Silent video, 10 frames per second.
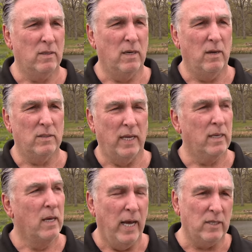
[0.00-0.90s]
You know, it's like
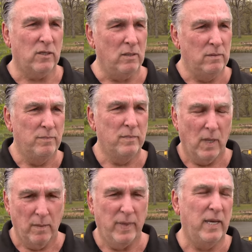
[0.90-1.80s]
hustle,
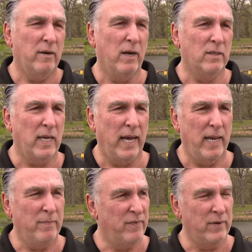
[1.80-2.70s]
be here on
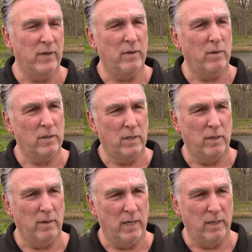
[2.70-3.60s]
time for your,
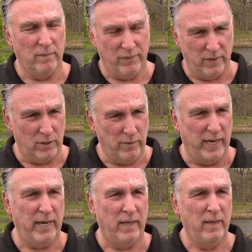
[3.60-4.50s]
your uh, for the
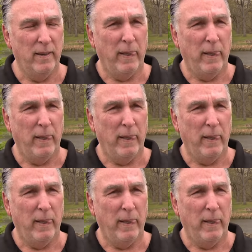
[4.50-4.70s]
training.